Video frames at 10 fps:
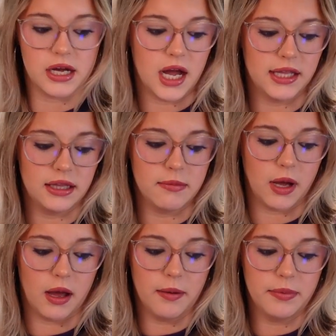cut them
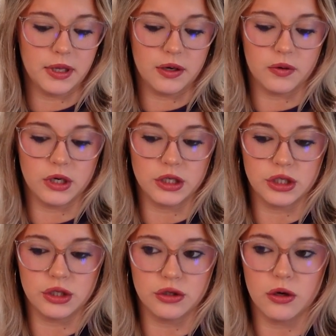up in order
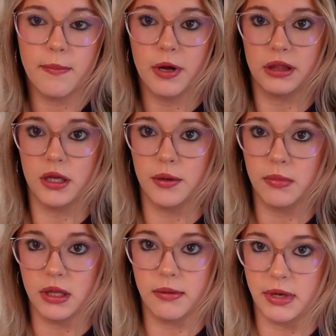to put them
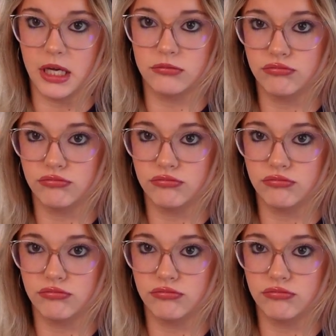in the pan.